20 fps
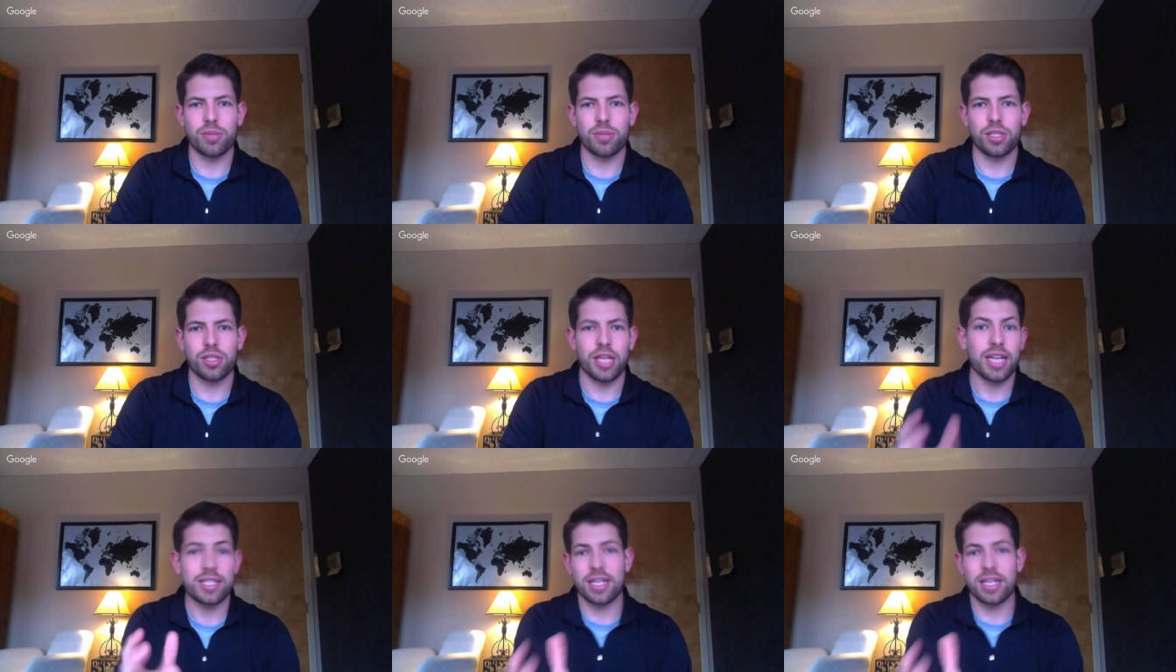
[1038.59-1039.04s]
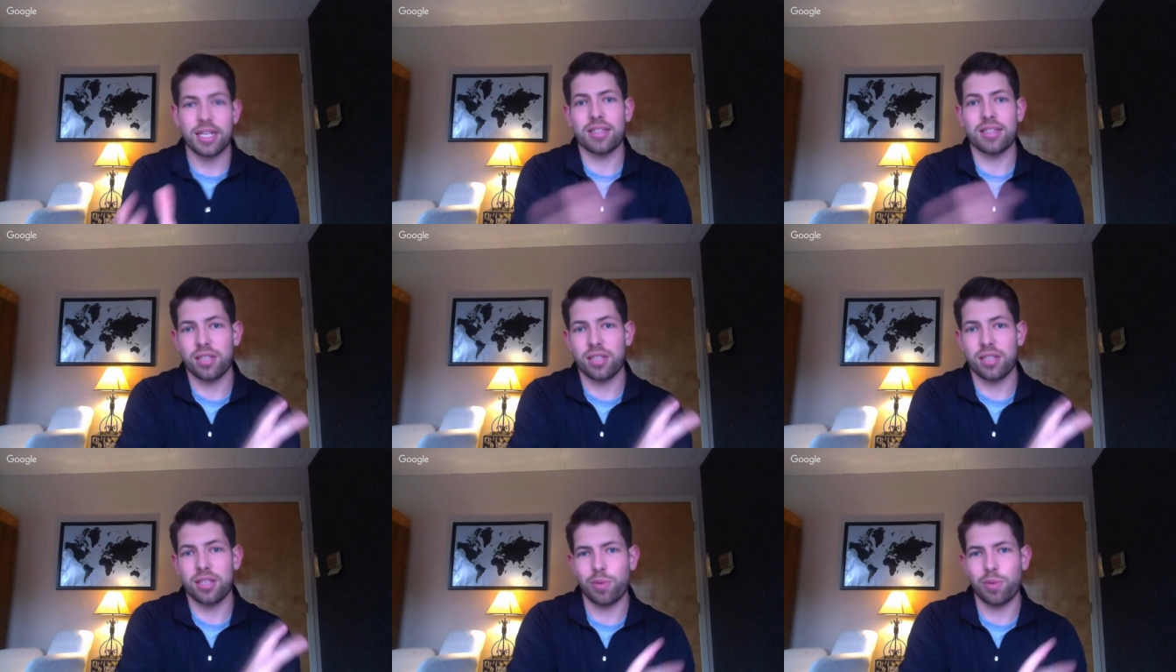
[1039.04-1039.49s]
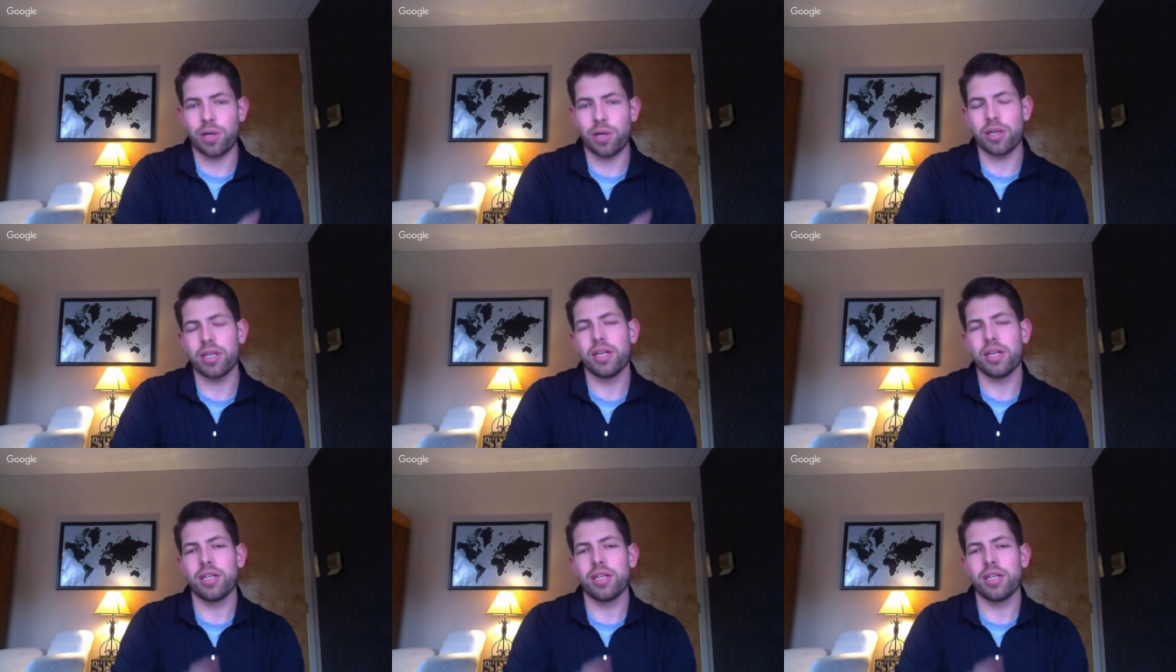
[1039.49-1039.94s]
That's not the tough part.
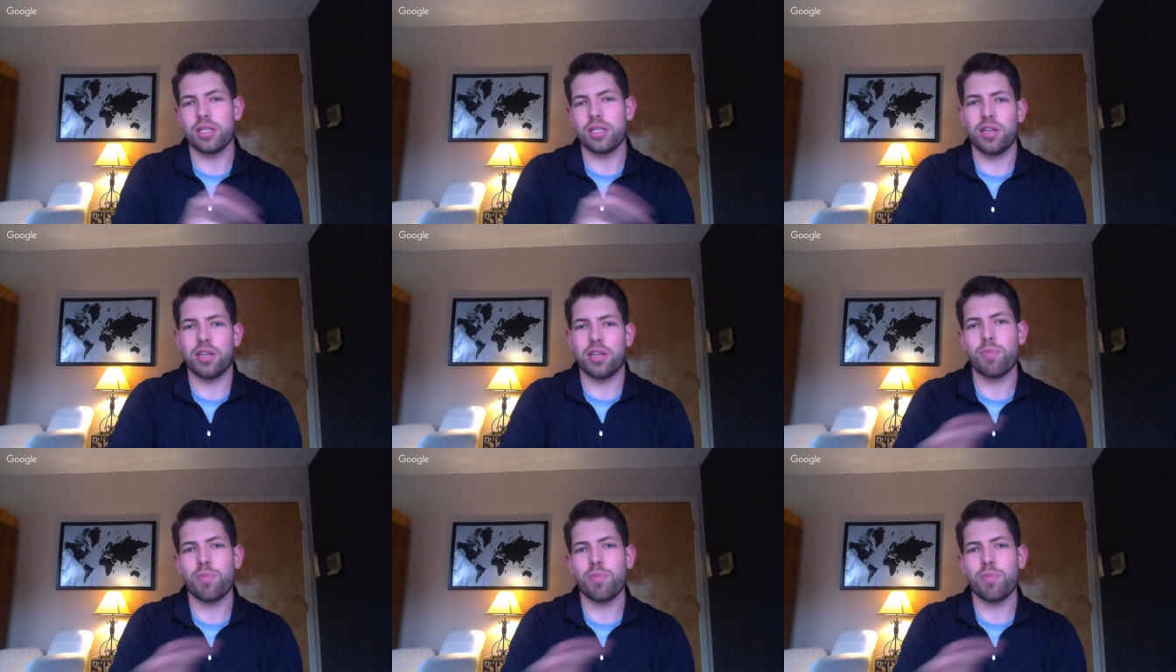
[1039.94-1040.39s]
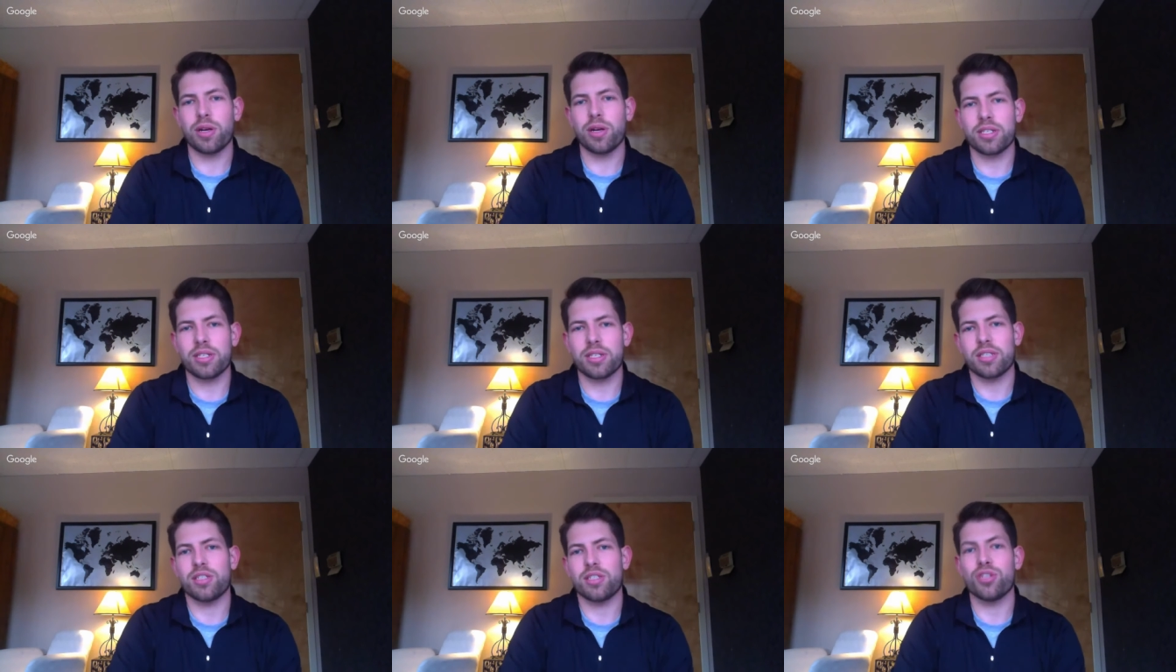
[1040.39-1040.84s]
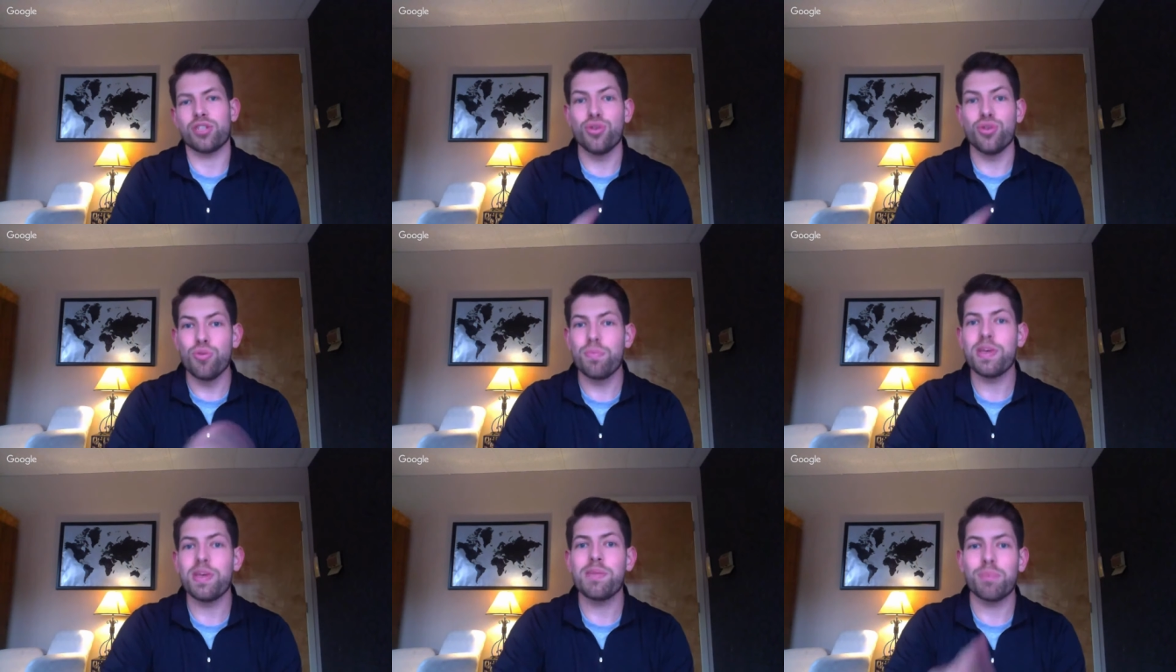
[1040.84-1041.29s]
The tough part is new
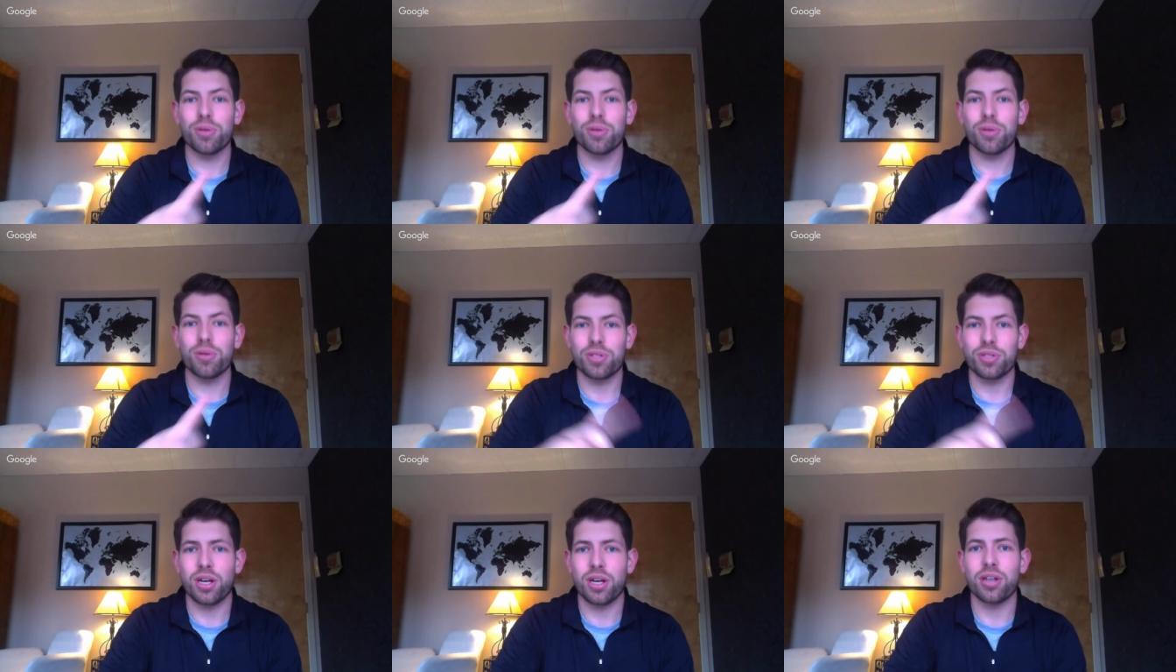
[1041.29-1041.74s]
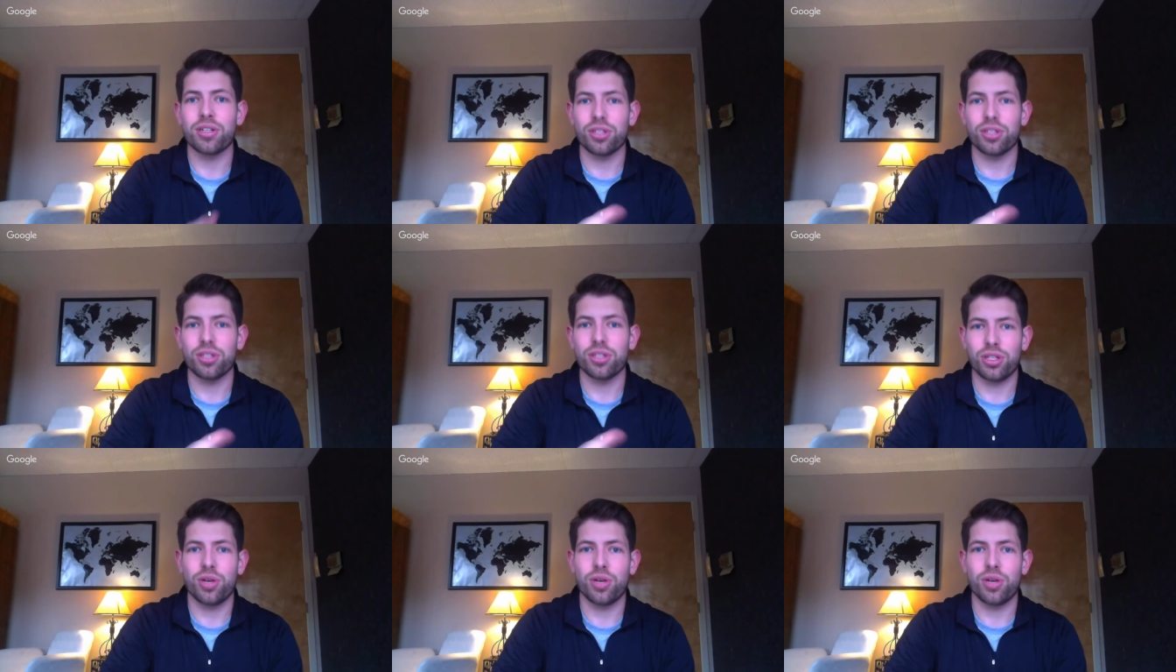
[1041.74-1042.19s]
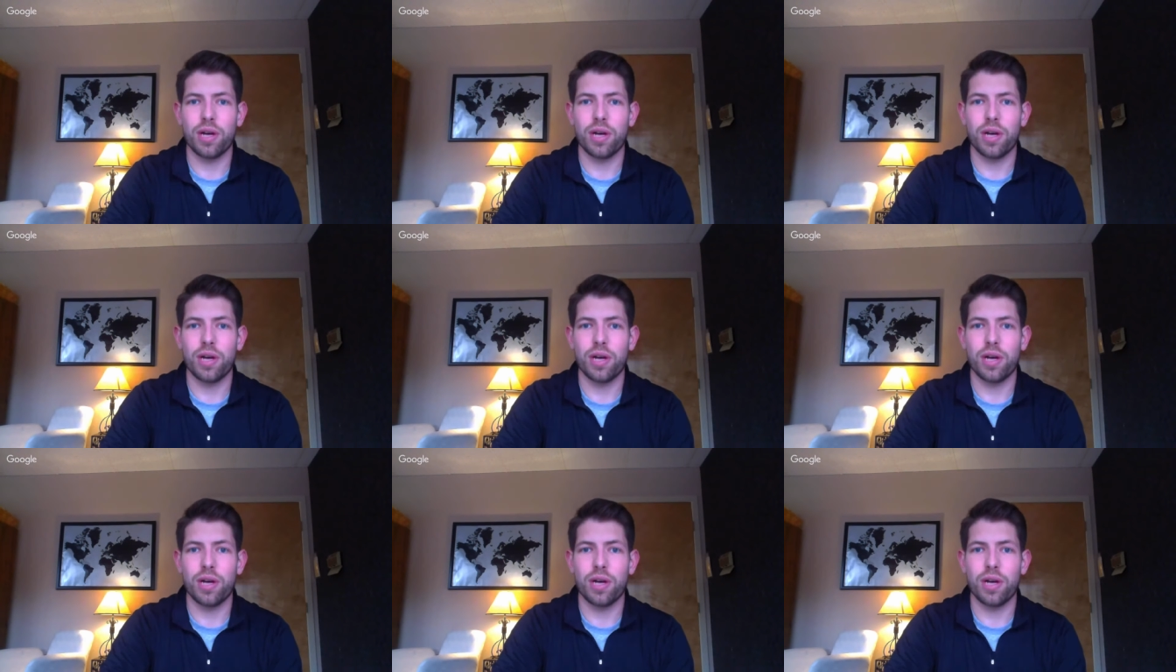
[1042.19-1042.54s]
people start to show up,